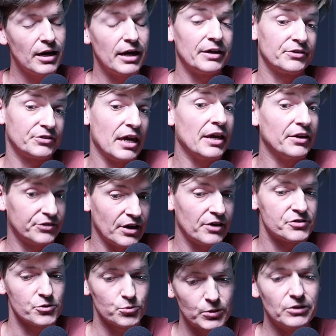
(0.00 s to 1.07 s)
Mm-hmm. And he, he
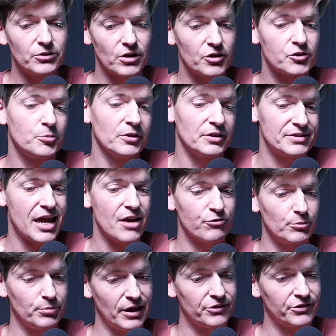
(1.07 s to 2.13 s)
says the real gospel is
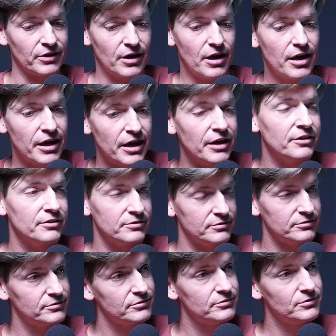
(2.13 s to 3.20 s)
every blessing in
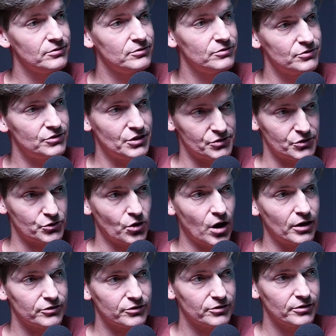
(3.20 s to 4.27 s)
yeah. Jesus
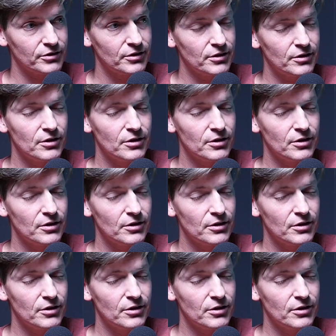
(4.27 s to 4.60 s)
Christ. Yeah.